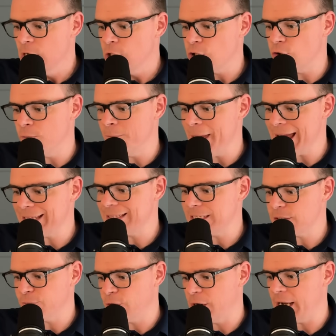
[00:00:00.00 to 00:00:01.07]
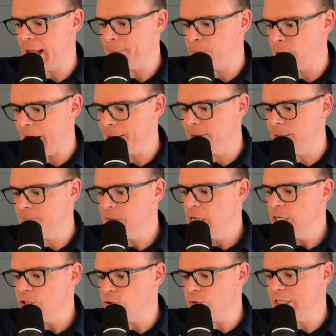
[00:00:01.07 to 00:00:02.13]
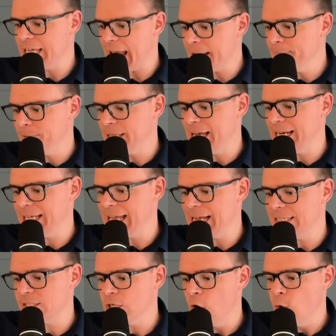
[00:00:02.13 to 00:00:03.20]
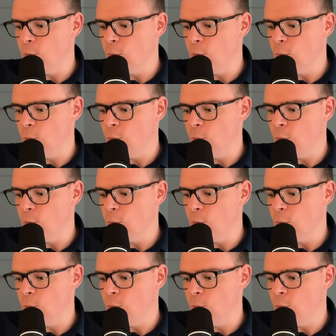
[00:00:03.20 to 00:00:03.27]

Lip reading: to make this front a problem to game plan against,